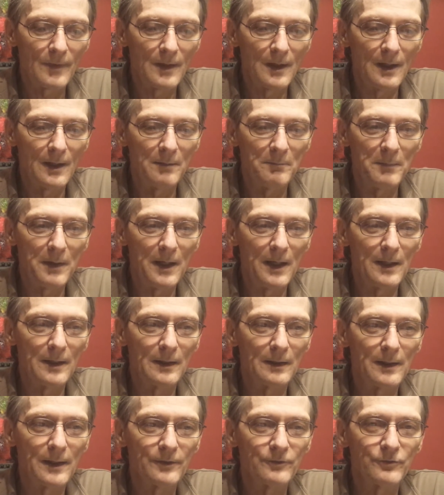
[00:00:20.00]
and a man
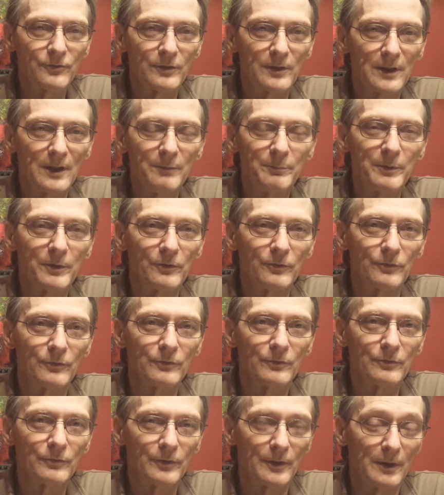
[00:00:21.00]
elects to keep his
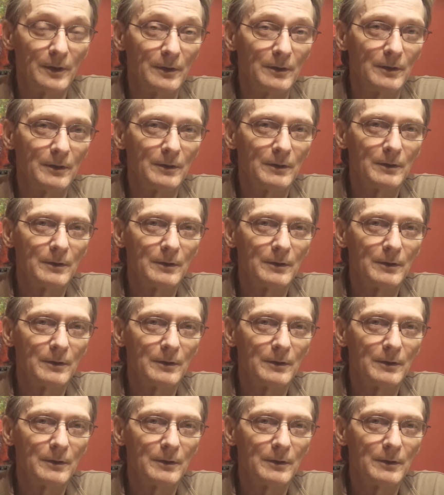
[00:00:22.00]
sin.